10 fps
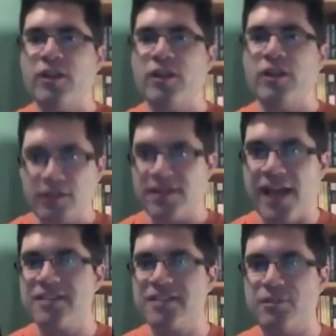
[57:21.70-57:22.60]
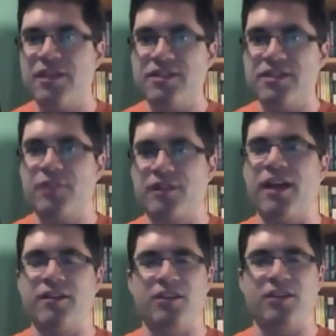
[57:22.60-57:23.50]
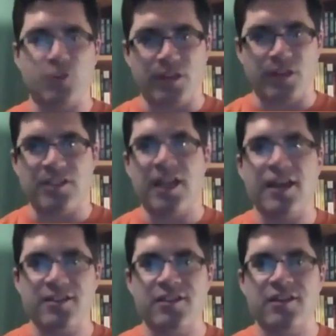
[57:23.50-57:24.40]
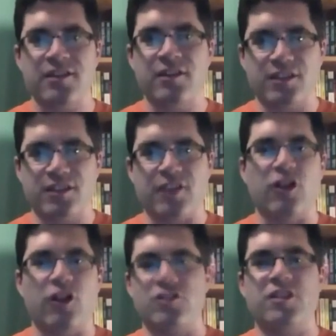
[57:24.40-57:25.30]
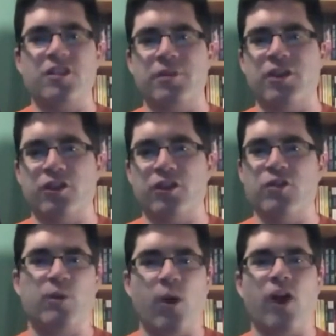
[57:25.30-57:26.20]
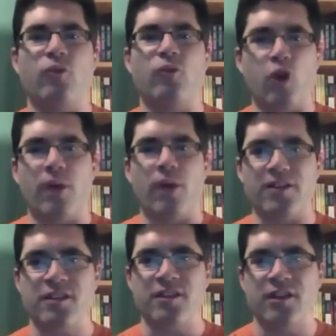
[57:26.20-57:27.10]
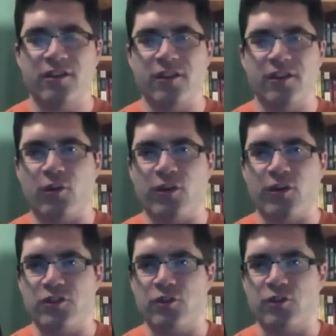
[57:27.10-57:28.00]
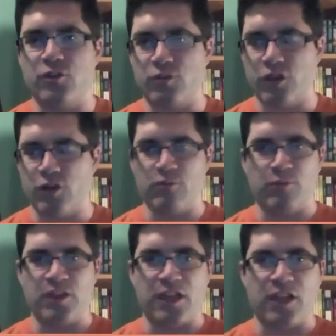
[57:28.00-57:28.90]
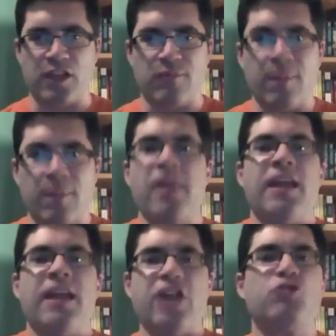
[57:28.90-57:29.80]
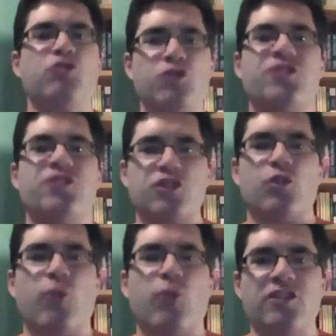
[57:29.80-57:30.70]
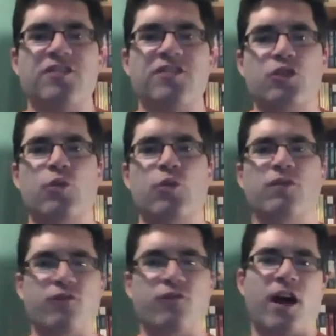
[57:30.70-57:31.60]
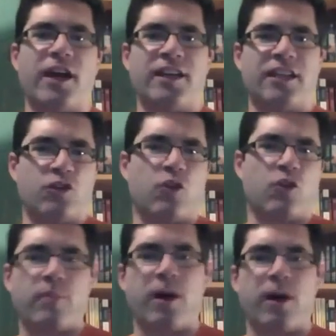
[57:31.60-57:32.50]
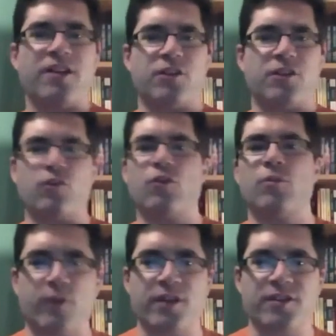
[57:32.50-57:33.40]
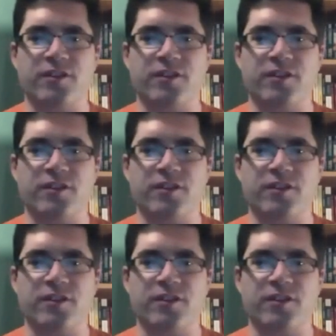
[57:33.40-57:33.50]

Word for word: This has to be something that is going to test the technology that's being used. We want robots that are going to, you know, introduce situations that you wouldn't find in normal boxing or normal wrestling.